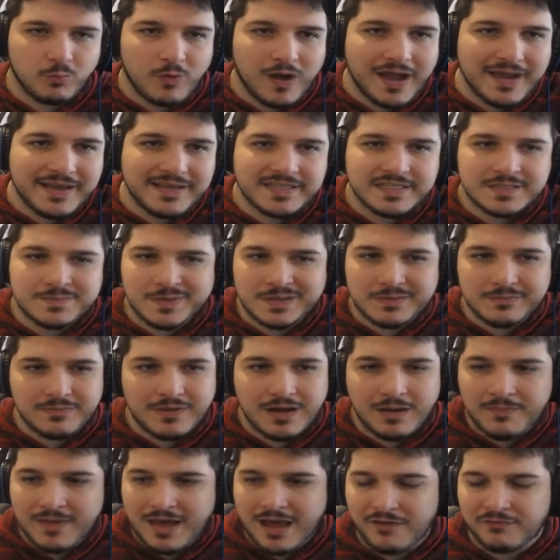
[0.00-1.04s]
Why does Big
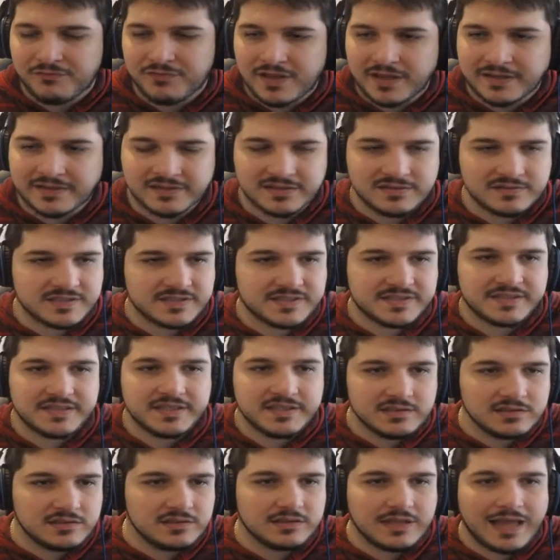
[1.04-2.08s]
Mom have like a
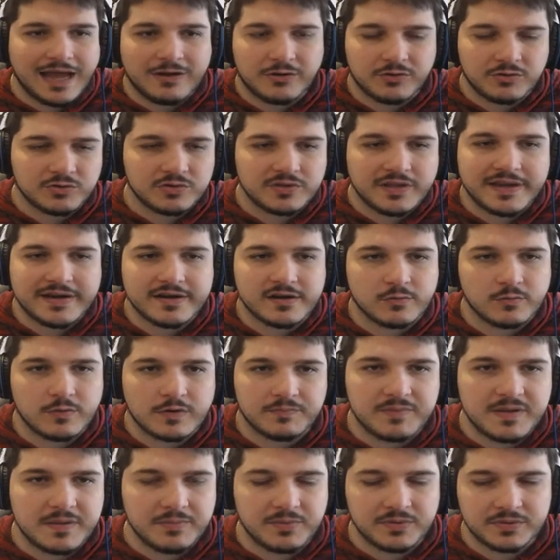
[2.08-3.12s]
steel outer layer where
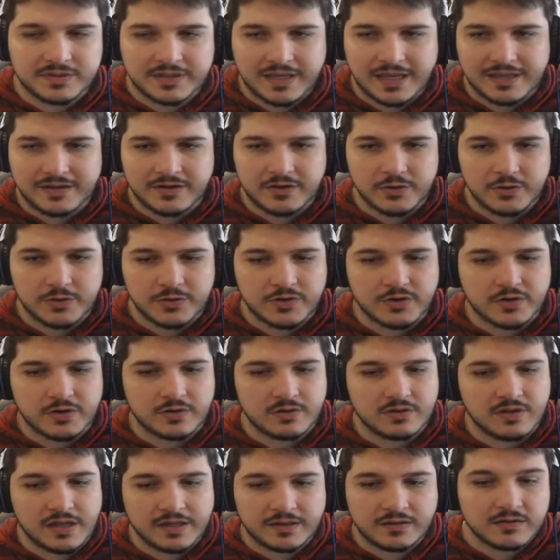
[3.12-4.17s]
people can't hurt her?
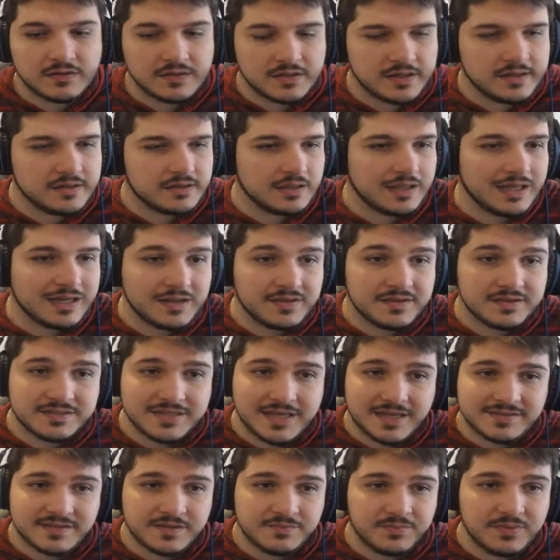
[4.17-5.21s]
Like, a lot of this
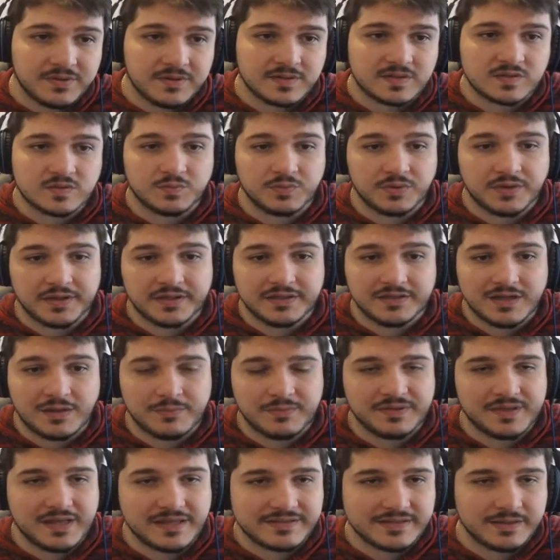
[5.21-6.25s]
hasn't been explained. I
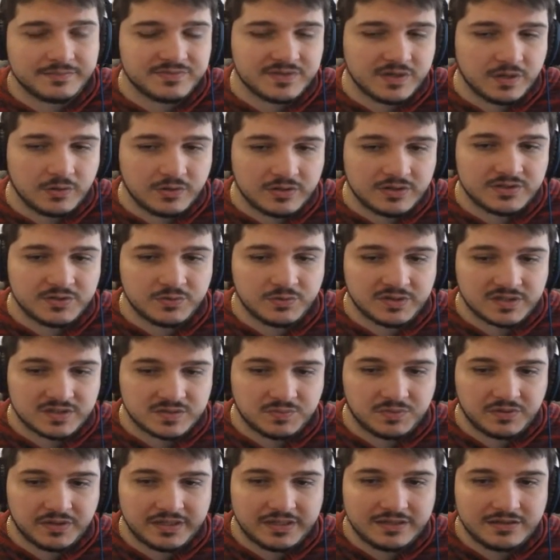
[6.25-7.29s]
mean, that's up to Oda to
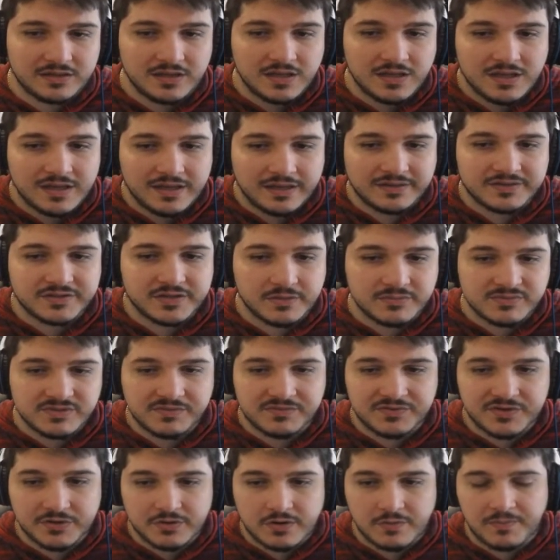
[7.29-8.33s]
explain. In terms
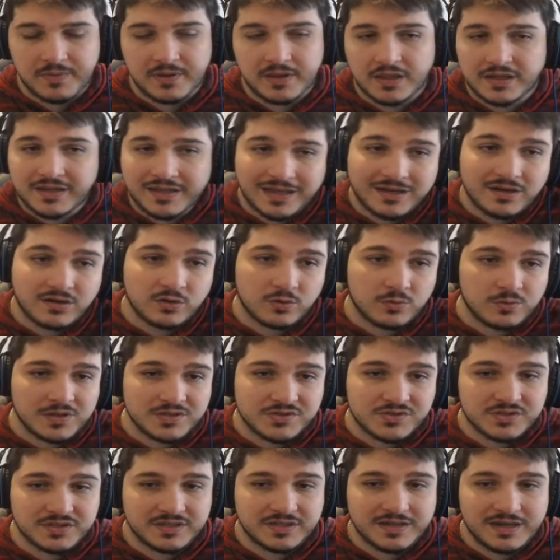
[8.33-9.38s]
of durability, I don't
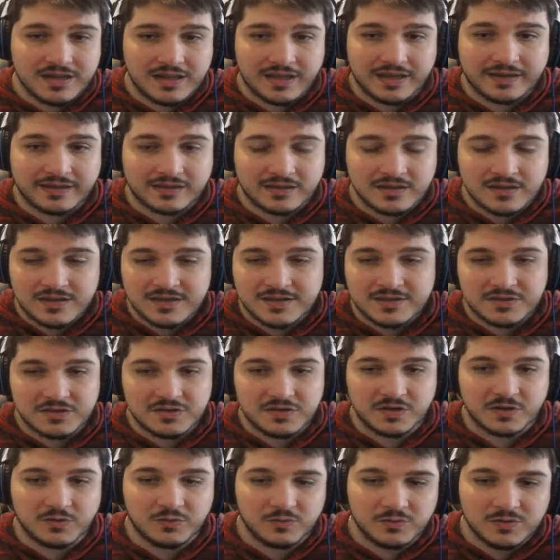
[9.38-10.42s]
question it. Like,
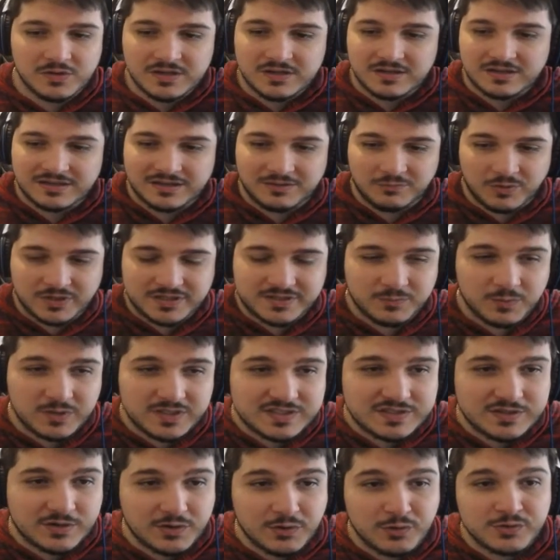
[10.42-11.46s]
what
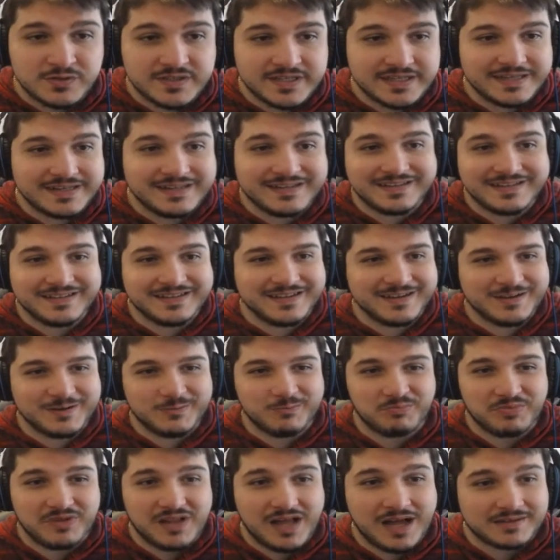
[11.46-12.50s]
Zoro
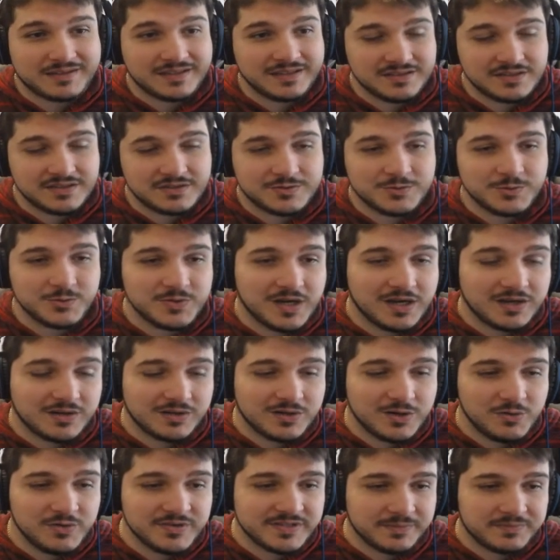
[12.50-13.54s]
did blocking the 2
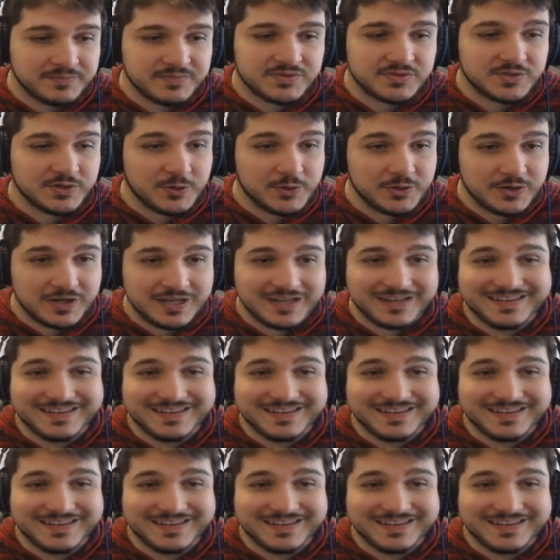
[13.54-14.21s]
Yonko is absurd.